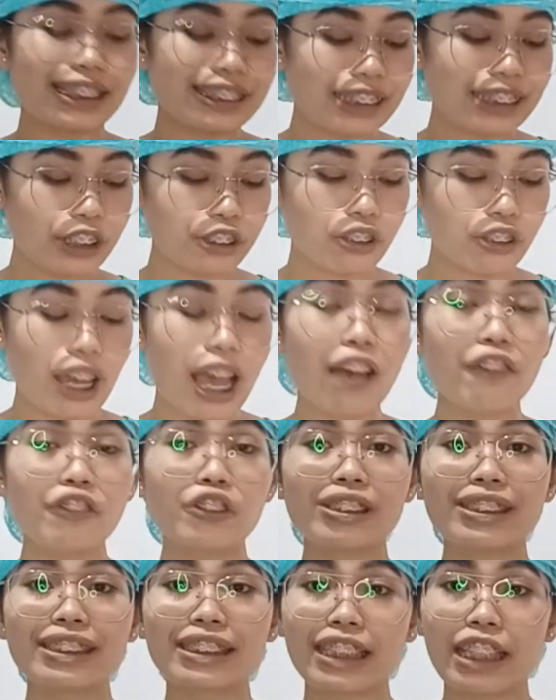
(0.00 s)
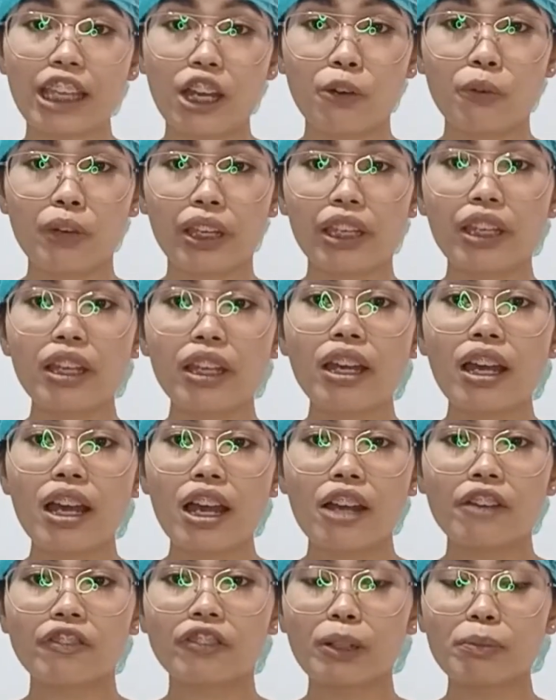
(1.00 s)
is that you have to stay away
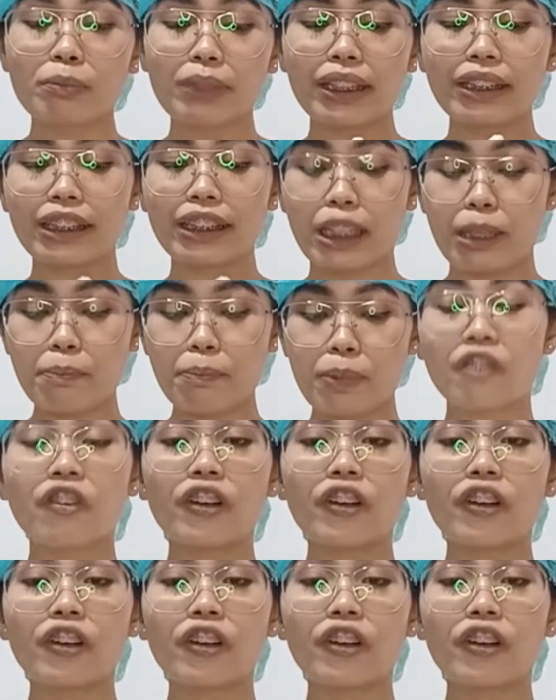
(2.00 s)
from the tip.